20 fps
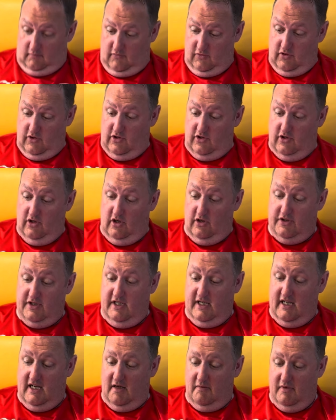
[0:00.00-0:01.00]
Just
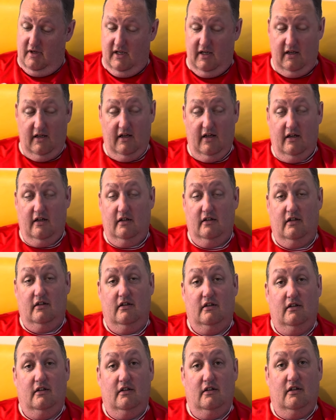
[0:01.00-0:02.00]
sorting out my
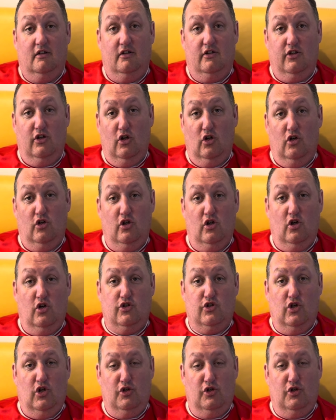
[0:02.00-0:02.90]
euros,